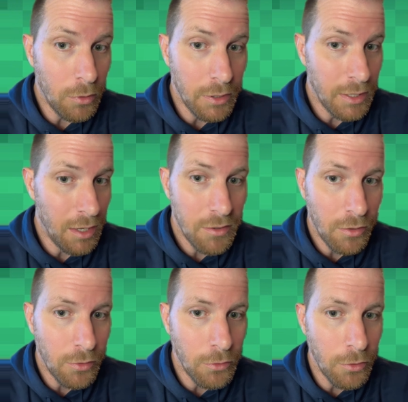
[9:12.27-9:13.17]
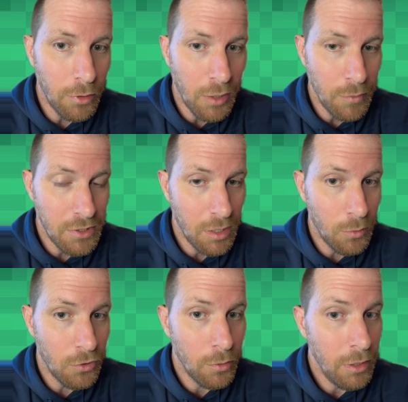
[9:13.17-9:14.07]
And God says in Deuteronomy chapter
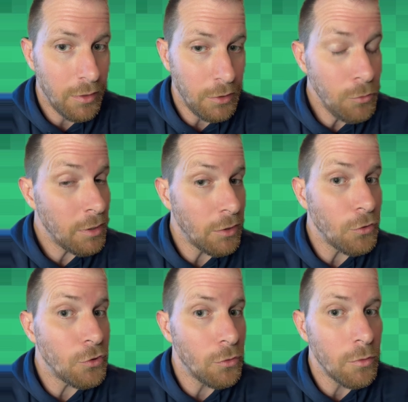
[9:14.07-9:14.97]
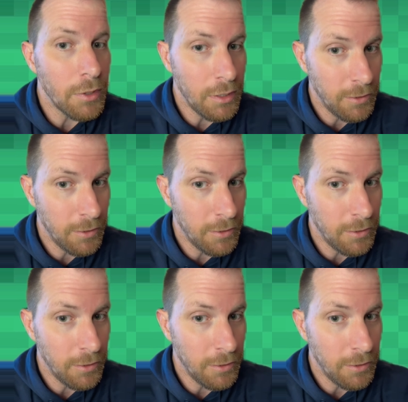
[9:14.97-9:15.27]
20 that you can enjoy